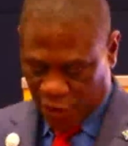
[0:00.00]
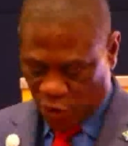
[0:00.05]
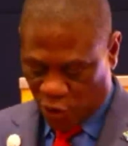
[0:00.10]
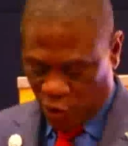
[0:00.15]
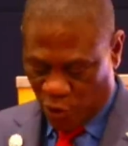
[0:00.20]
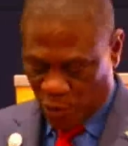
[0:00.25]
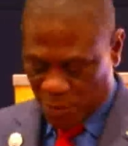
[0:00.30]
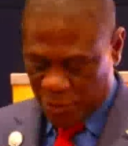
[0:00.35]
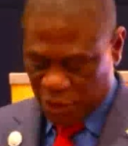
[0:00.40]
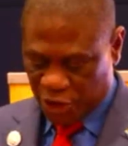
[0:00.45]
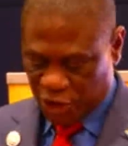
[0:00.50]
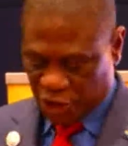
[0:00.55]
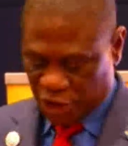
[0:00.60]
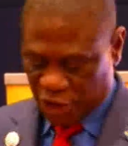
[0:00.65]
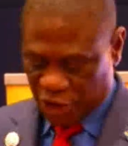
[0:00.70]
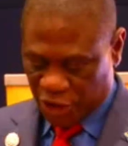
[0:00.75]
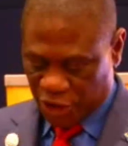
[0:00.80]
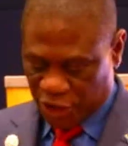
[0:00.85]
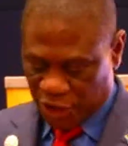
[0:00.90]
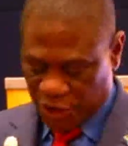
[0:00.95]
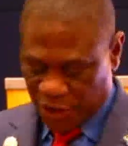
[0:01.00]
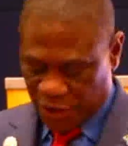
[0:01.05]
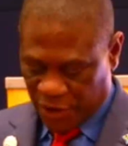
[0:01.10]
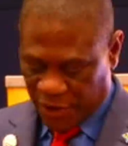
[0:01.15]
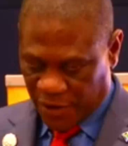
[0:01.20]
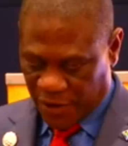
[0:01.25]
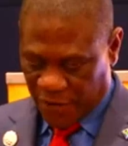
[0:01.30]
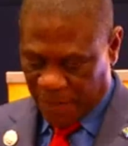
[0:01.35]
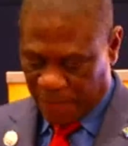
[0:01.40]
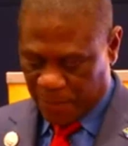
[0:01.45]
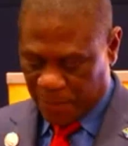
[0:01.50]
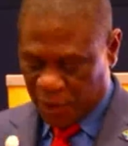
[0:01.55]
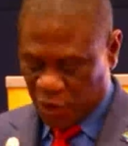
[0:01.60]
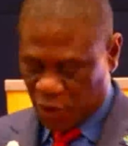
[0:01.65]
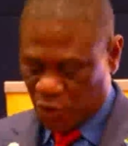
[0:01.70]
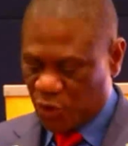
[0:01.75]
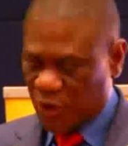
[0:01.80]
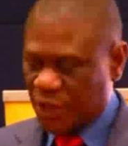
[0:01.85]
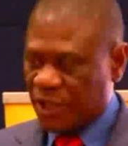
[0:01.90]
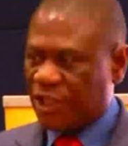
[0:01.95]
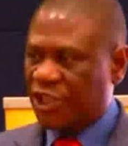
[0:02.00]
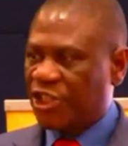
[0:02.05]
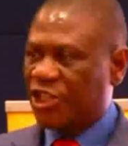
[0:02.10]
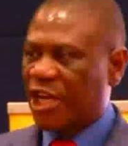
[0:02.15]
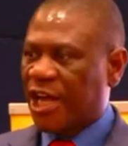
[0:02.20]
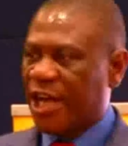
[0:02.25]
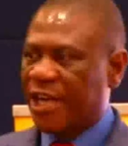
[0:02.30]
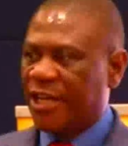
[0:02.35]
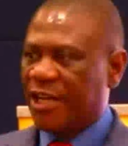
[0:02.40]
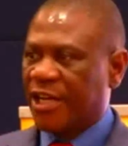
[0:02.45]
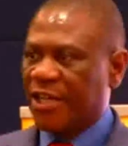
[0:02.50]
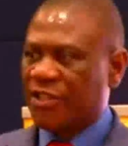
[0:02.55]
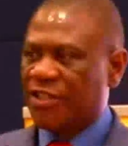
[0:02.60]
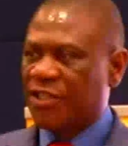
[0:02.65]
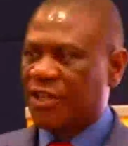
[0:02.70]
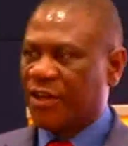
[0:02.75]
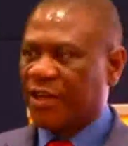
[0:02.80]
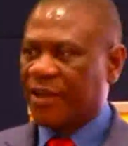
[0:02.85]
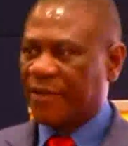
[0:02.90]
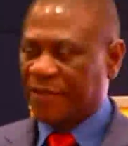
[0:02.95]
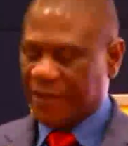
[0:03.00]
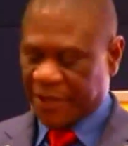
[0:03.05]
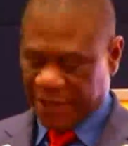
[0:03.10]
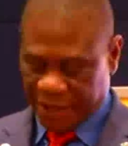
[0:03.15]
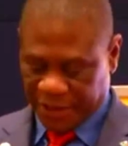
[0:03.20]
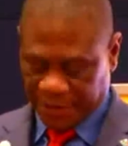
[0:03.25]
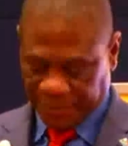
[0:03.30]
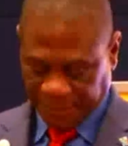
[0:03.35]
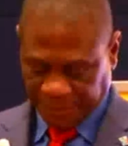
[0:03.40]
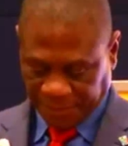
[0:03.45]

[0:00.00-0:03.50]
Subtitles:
Commission between China and South Africa.